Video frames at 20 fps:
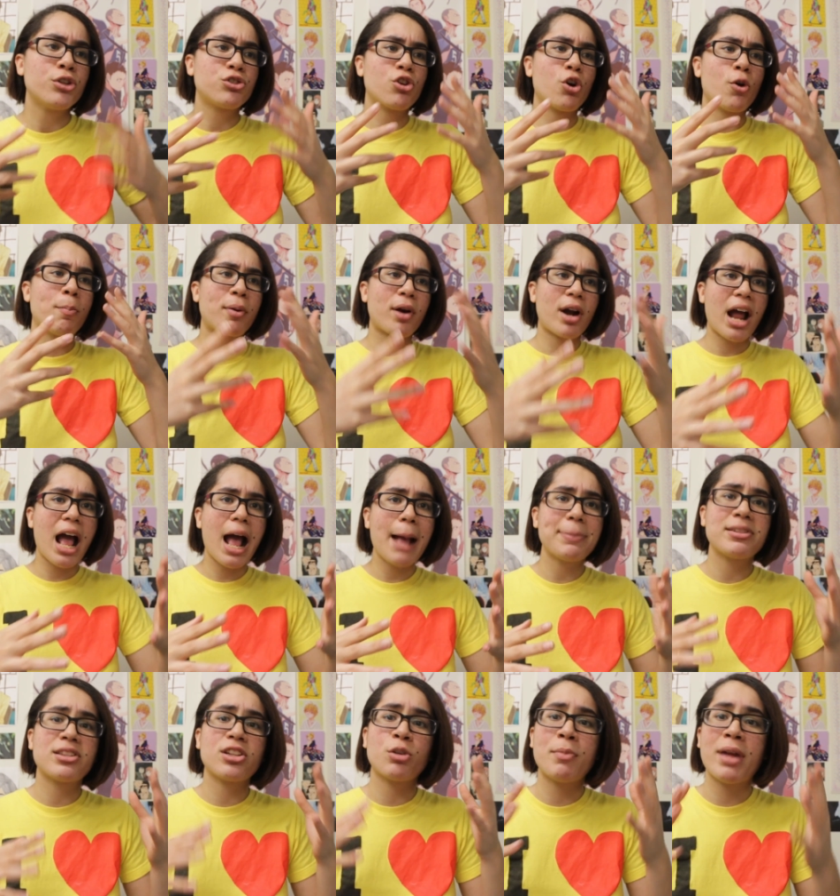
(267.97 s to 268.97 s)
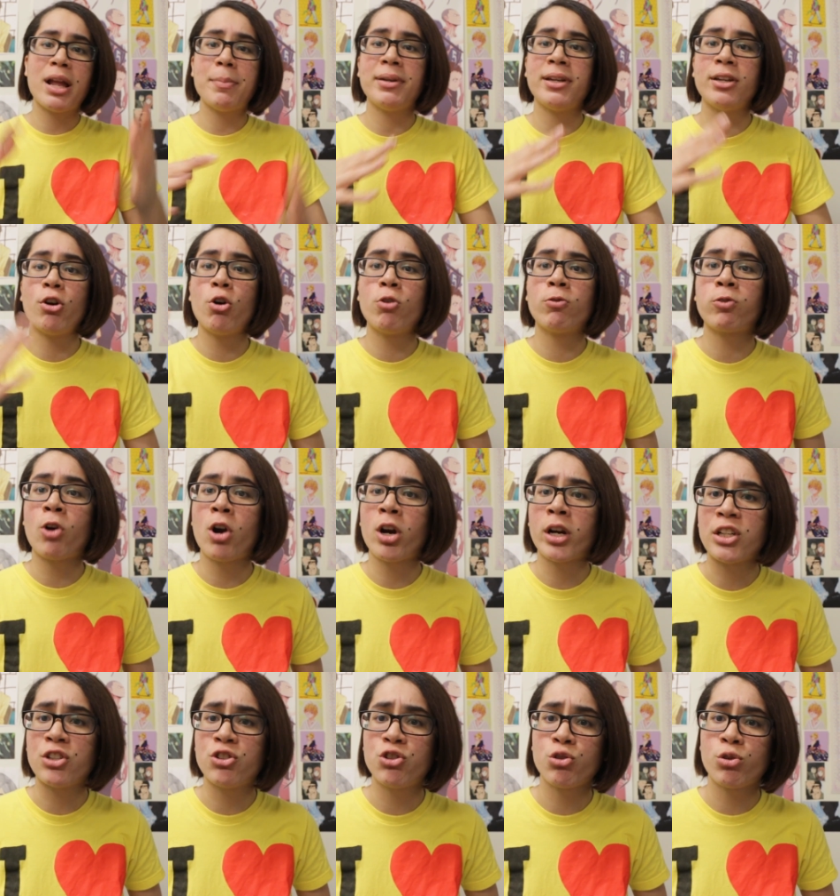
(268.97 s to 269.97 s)
So perhaps there may be an
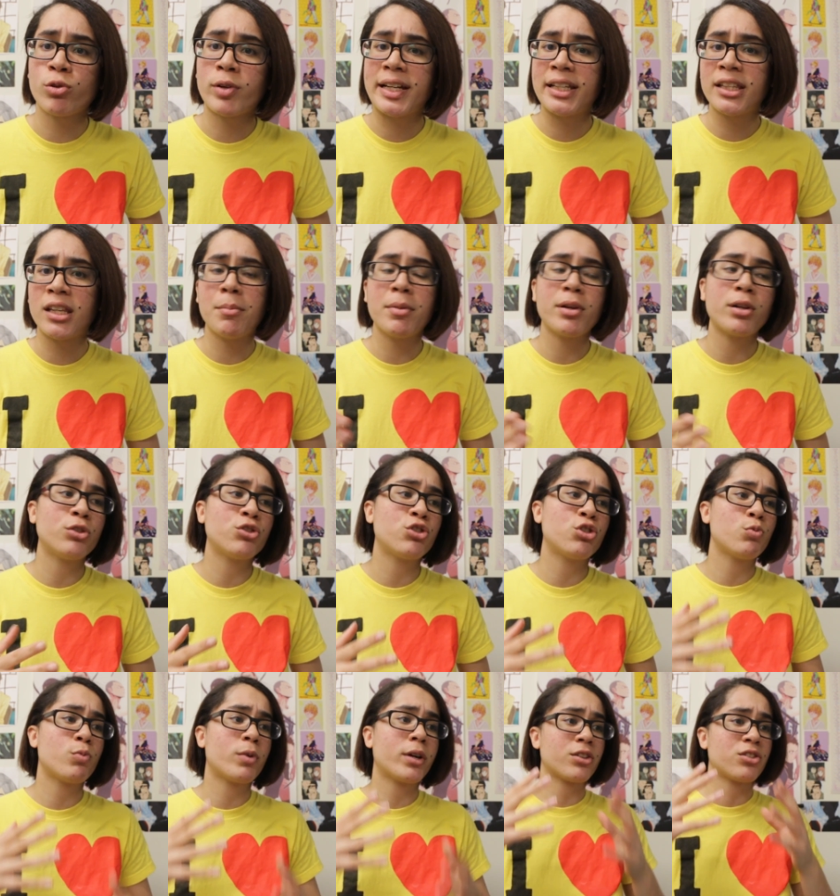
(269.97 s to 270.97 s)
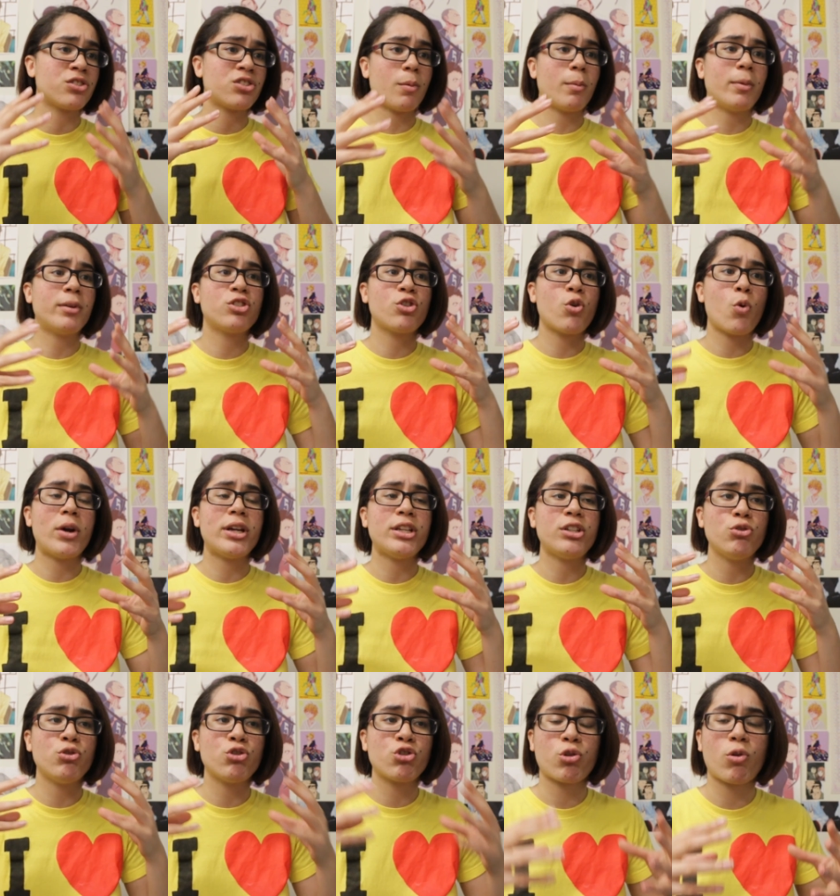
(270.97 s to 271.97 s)
overarching story in the middle to where someone's going
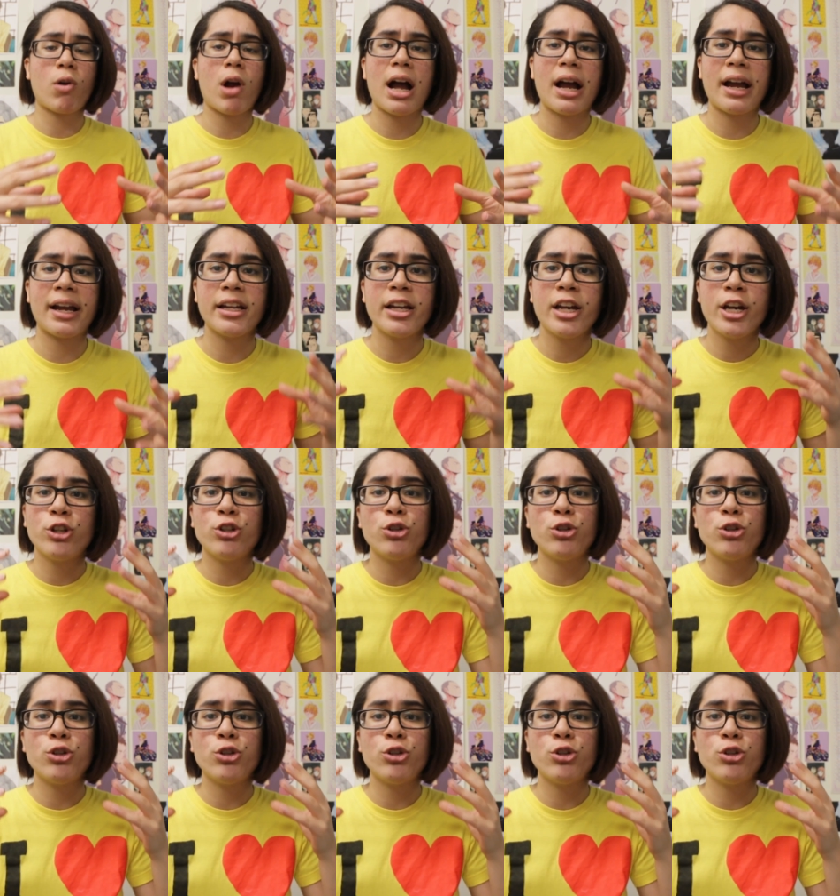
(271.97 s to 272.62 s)
to try